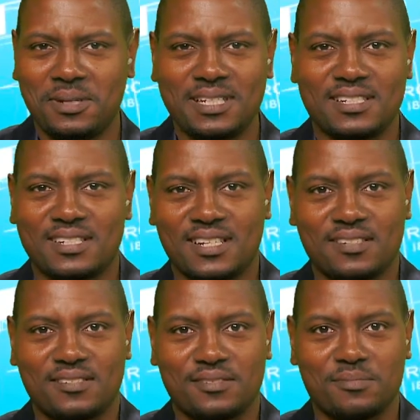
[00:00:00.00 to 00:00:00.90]
need to
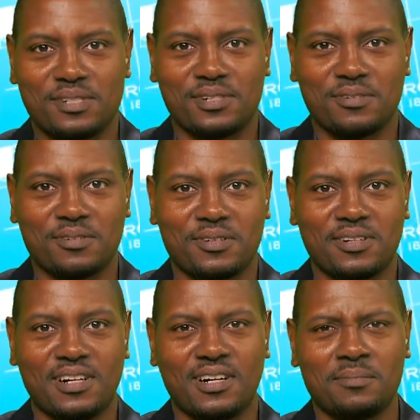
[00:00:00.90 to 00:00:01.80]
test the material
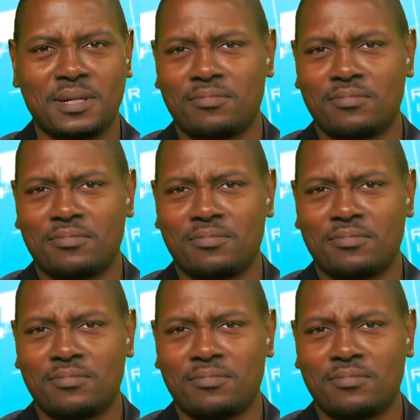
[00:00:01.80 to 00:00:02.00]
on my